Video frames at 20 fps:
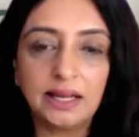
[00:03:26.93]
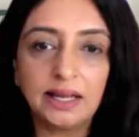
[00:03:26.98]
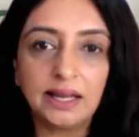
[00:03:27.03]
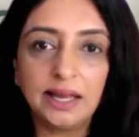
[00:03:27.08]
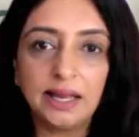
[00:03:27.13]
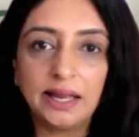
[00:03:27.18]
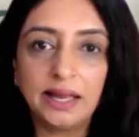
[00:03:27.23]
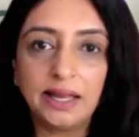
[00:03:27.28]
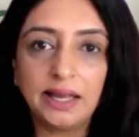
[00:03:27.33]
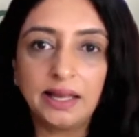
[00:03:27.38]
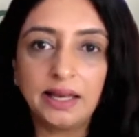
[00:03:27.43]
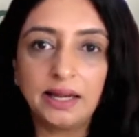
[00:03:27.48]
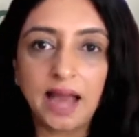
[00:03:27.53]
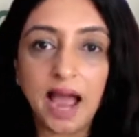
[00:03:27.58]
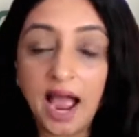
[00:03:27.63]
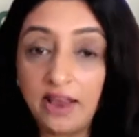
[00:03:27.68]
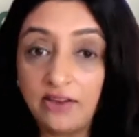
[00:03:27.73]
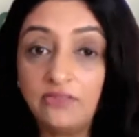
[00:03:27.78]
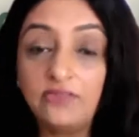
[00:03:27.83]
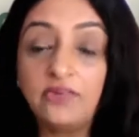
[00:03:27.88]
And
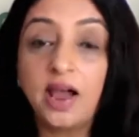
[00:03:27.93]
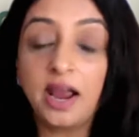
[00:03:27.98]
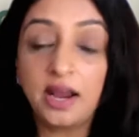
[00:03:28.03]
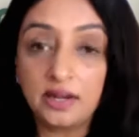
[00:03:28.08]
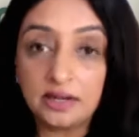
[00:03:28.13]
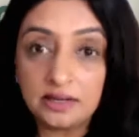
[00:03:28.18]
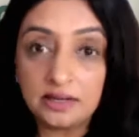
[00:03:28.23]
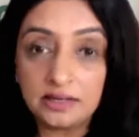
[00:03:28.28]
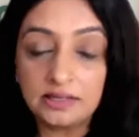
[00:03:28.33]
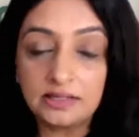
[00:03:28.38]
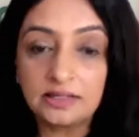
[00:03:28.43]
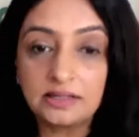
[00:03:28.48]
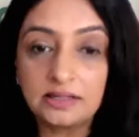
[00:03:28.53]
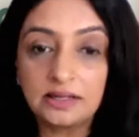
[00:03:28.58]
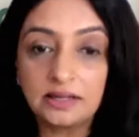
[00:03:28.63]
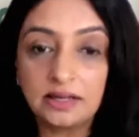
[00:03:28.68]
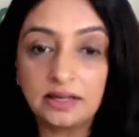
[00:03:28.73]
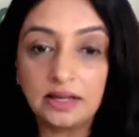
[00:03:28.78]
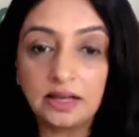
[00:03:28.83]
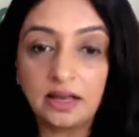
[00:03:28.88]
I find it
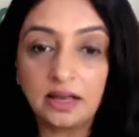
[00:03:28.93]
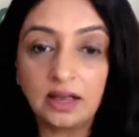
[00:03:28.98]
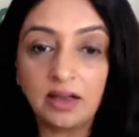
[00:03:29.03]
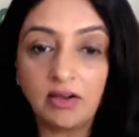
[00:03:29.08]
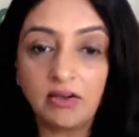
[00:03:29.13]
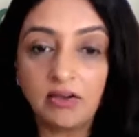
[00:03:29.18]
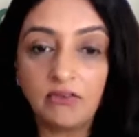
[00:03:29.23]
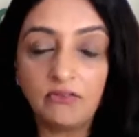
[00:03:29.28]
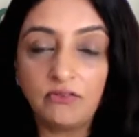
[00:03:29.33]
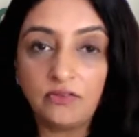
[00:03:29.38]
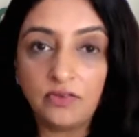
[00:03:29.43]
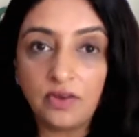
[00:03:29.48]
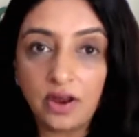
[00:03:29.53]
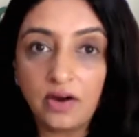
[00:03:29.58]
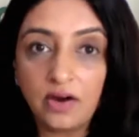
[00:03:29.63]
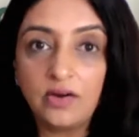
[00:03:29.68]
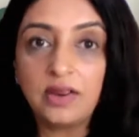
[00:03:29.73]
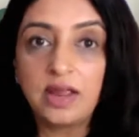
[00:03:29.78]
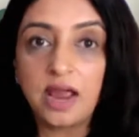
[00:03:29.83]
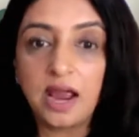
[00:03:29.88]

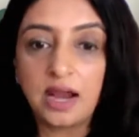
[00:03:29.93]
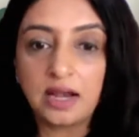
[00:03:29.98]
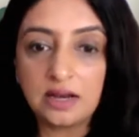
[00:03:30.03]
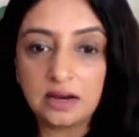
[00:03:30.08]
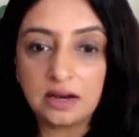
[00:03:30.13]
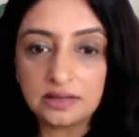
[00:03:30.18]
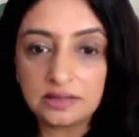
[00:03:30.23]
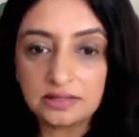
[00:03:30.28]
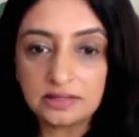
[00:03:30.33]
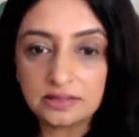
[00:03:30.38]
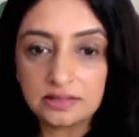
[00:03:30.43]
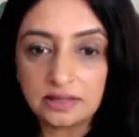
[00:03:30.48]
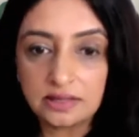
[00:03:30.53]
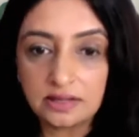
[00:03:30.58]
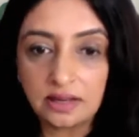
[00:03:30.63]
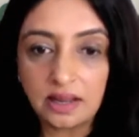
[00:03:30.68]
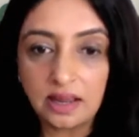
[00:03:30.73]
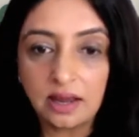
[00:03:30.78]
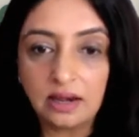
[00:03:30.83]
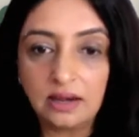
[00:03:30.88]
very idealistic
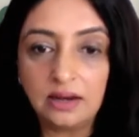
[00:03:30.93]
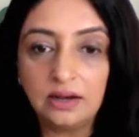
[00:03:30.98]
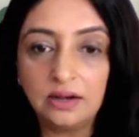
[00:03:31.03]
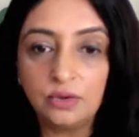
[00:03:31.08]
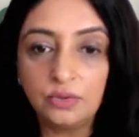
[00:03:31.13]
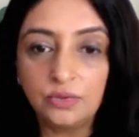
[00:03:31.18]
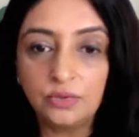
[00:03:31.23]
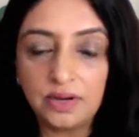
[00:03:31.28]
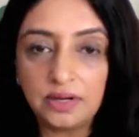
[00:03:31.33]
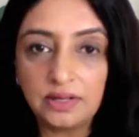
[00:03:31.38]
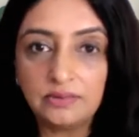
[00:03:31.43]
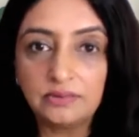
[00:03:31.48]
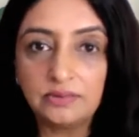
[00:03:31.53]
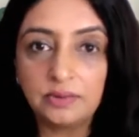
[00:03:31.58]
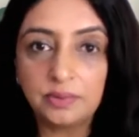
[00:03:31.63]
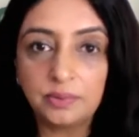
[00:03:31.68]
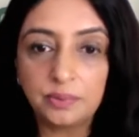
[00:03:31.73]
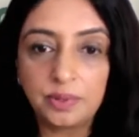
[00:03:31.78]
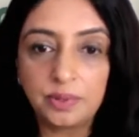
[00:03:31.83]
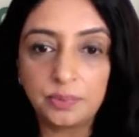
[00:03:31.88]
and innovative
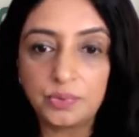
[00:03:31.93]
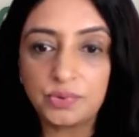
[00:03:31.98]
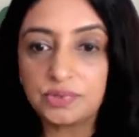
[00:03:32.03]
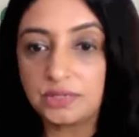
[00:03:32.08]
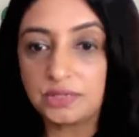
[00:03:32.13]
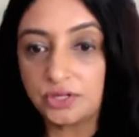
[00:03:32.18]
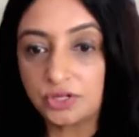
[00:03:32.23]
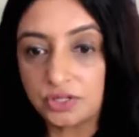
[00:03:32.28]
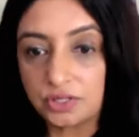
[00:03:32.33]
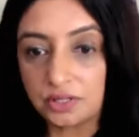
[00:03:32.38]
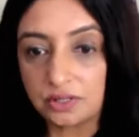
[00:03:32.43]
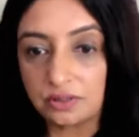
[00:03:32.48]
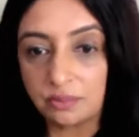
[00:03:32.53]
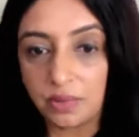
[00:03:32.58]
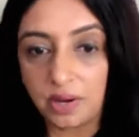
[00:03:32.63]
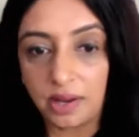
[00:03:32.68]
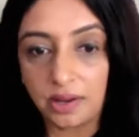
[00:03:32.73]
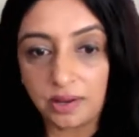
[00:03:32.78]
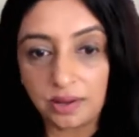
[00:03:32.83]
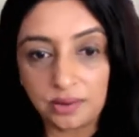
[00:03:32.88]
proposition
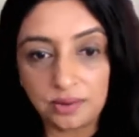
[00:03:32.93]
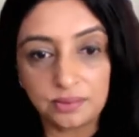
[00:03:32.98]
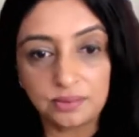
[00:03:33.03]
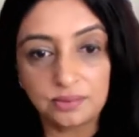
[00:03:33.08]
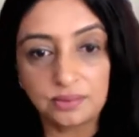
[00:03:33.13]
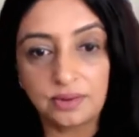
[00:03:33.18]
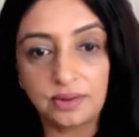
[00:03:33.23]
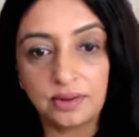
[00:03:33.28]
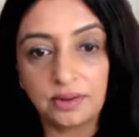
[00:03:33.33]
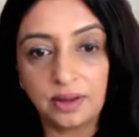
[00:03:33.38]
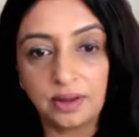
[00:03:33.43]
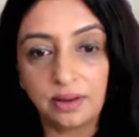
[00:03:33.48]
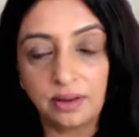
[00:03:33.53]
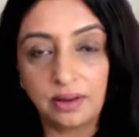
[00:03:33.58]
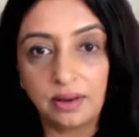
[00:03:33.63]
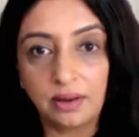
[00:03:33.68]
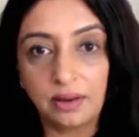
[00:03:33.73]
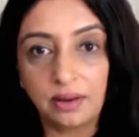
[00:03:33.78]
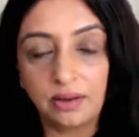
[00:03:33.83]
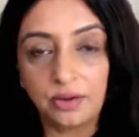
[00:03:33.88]
by you.
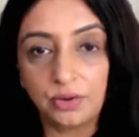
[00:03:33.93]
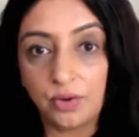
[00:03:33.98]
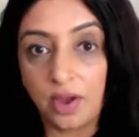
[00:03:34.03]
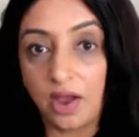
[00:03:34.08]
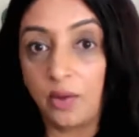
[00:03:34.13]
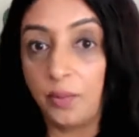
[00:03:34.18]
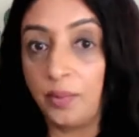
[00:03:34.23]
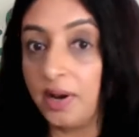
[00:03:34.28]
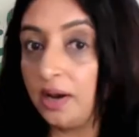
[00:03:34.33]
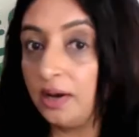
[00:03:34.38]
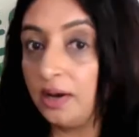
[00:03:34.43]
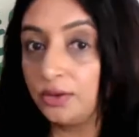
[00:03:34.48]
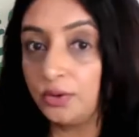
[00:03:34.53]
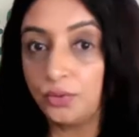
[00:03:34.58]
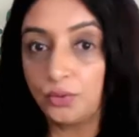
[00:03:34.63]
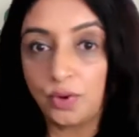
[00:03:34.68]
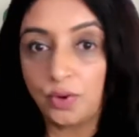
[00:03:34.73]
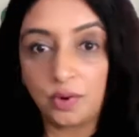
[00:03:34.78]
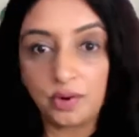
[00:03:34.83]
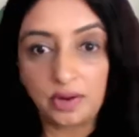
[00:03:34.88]
You have made
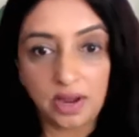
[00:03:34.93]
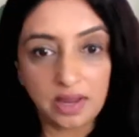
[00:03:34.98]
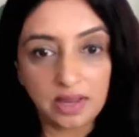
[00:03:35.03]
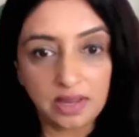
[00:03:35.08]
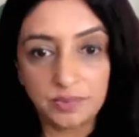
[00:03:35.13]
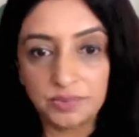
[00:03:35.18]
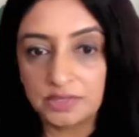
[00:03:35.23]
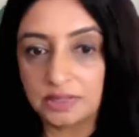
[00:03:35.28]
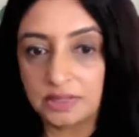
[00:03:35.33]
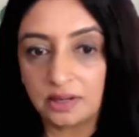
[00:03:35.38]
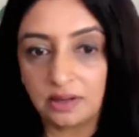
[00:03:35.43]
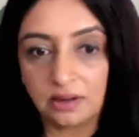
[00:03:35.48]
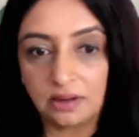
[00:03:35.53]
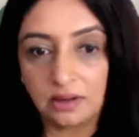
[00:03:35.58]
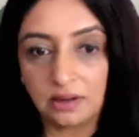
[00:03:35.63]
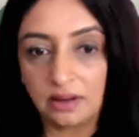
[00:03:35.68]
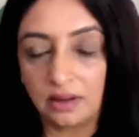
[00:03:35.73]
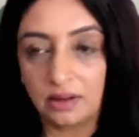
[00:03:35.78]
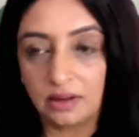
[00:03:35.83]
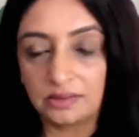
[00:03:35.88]
through ahimsa.
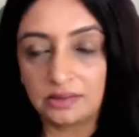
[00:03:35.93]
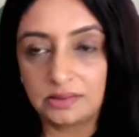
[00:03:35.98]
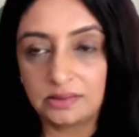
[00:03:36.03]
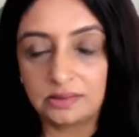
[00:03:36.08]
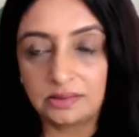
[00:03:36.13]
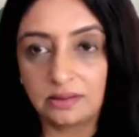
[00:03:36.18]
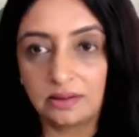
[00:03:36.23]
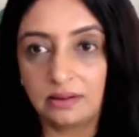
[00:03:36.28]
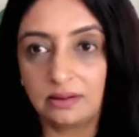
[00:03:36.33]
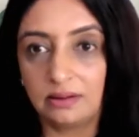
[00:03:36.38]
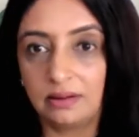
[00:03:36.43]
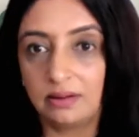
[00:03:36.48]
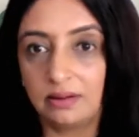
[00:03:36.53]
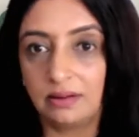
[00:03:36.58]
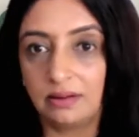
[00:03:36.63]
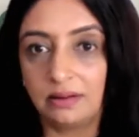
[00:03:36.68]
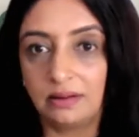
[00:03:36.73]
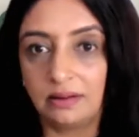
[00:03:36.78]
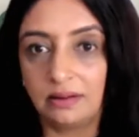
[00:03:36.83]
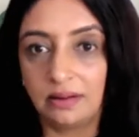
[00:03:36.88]
It's an
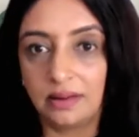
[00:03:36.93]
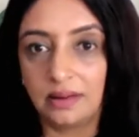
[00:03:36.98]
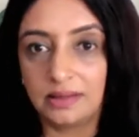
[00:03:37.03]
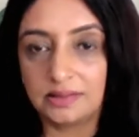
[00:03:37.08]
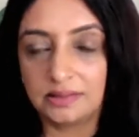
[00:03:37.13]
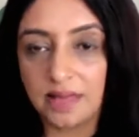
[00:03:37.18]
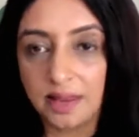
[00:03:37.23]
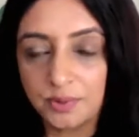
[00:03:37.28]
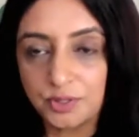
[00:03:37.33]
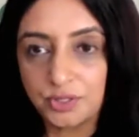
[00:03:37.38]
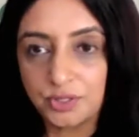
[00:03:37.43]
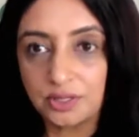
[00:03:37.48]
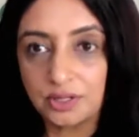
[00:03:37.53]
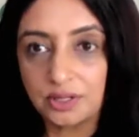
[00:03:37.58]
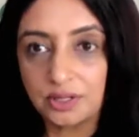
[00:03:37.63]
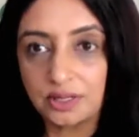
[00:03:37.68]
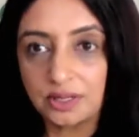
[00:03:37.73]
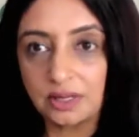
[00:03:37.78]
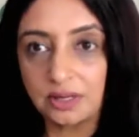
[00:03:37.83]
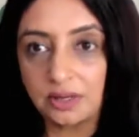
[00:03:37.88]

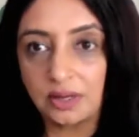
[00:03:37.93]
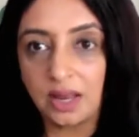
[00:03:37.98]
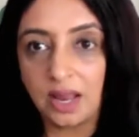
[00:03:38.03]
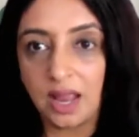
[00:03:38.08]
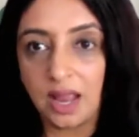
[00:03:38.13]
exceptionally